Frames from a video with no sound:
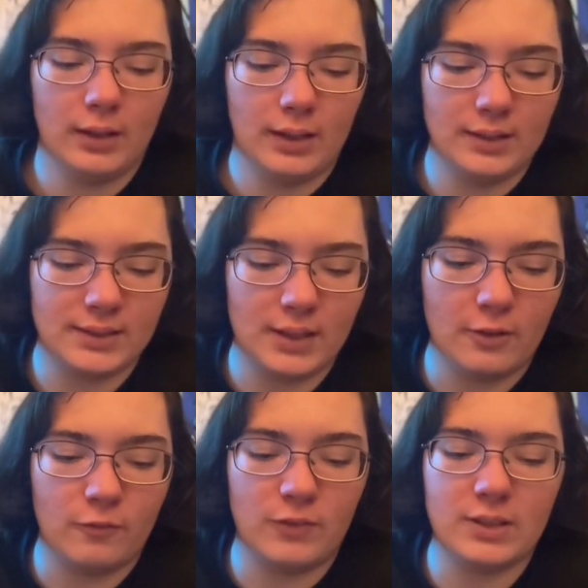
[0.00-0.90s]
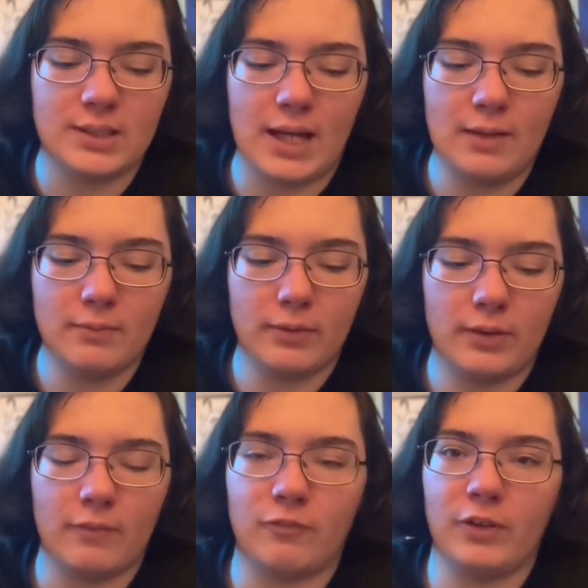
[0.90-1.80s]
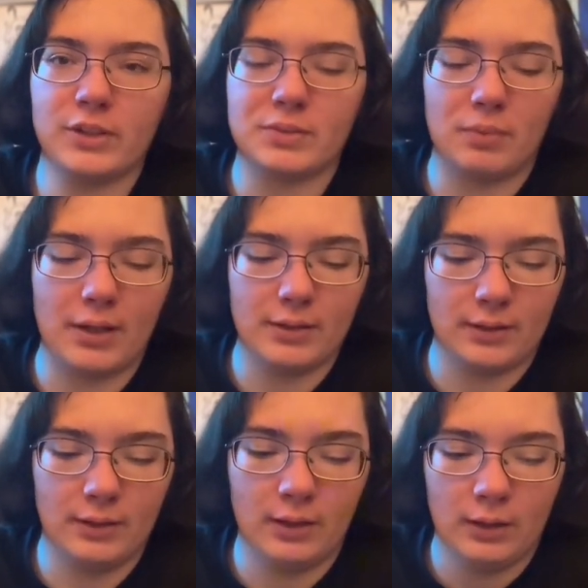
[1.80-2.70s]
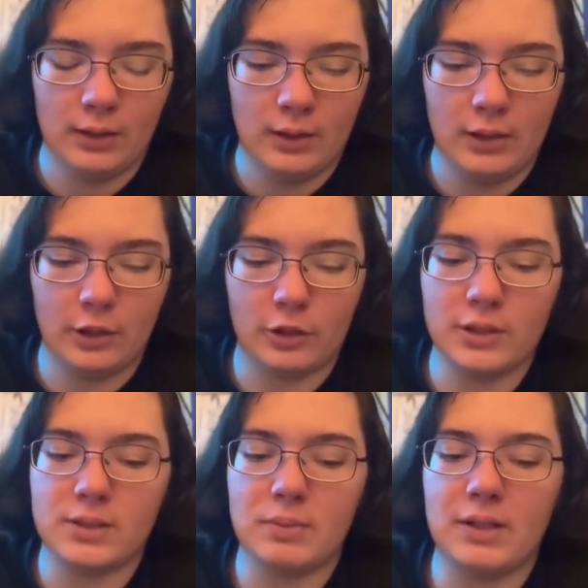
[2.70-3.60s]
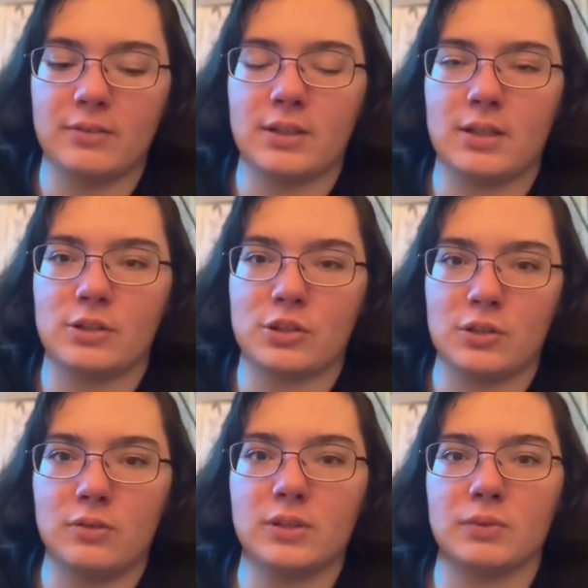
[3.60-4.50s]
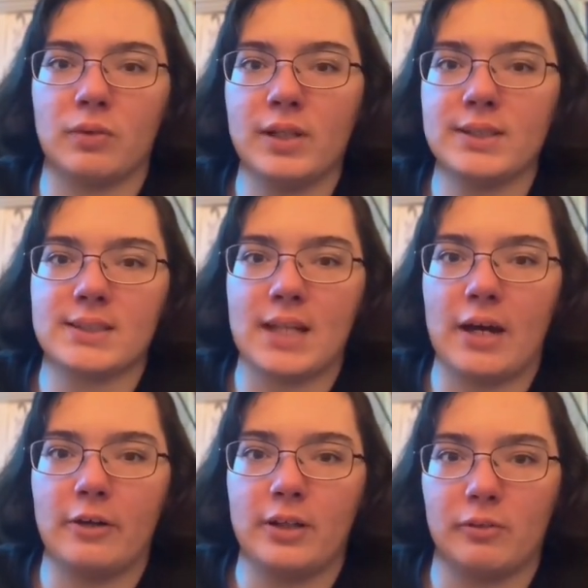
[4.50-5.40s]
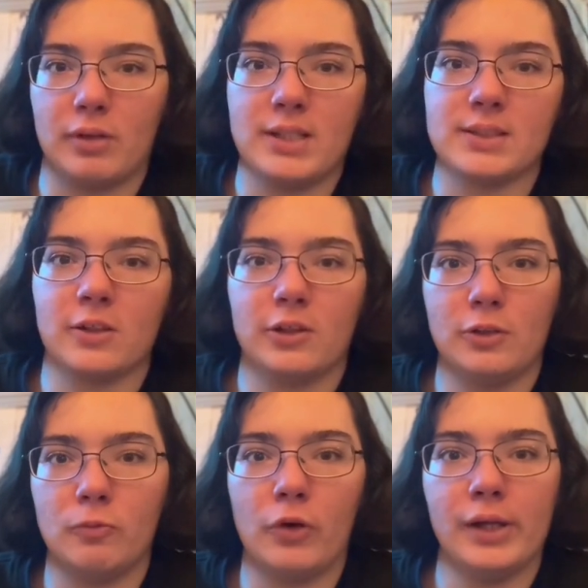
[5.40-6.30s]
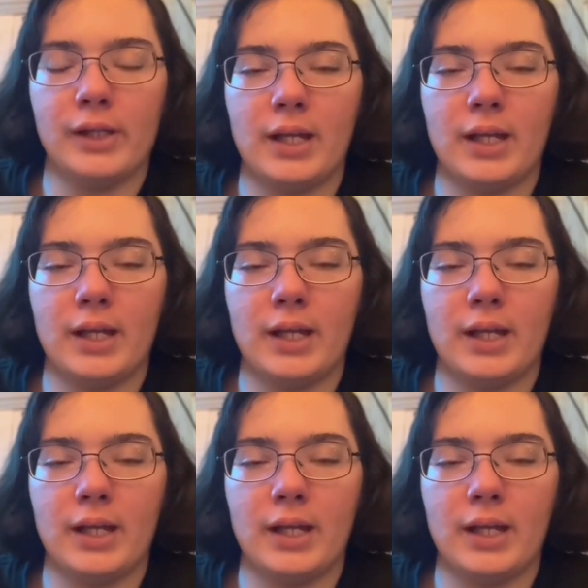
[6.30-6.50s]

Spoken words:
And so if you tap the first button, you're going to be able to choose what style eraser you want.